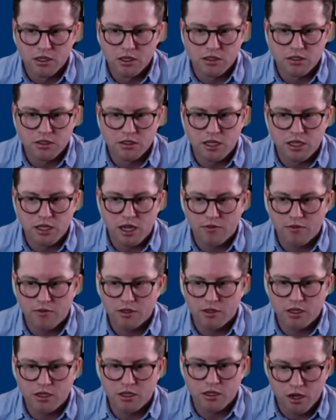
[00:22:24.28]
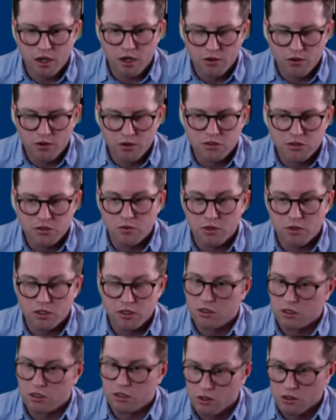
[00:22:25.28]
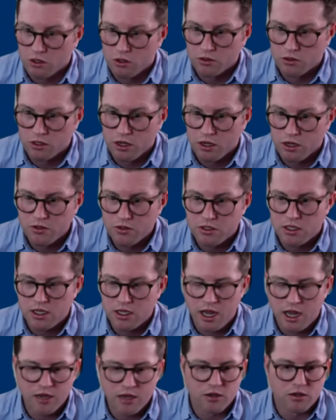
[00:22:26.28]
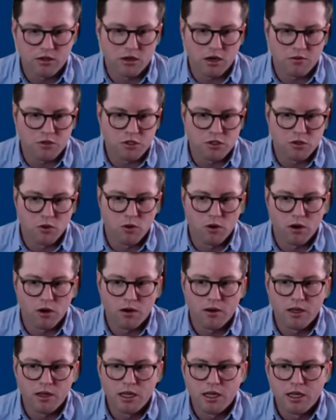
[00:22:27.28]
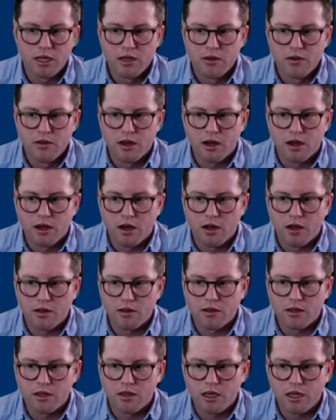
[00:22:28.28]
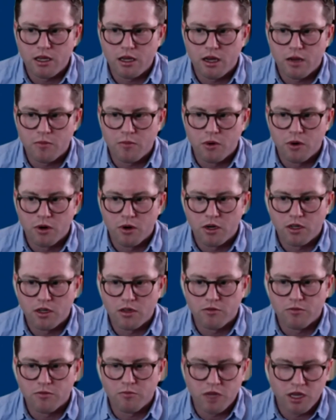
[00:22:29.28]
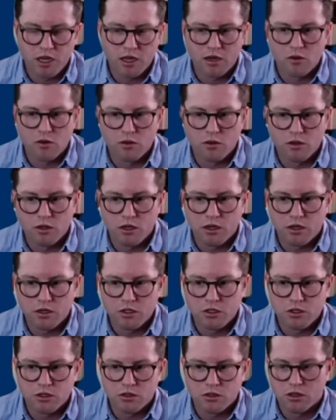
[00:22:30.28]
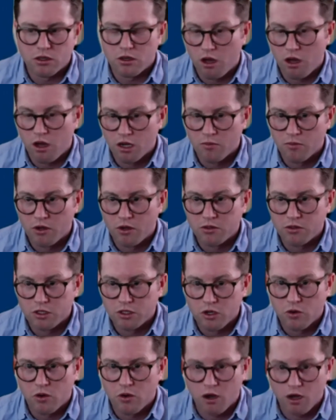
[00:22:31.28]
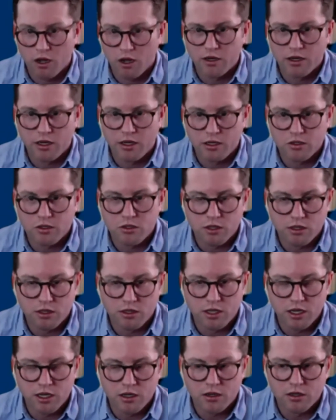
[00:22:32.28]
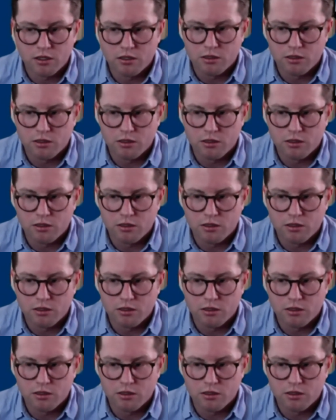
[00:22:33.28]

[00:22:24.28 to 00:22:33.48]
to the African coast. They went to the Gold Coast. They anchored offshore. A party of men took the longboat to go on, and so that they could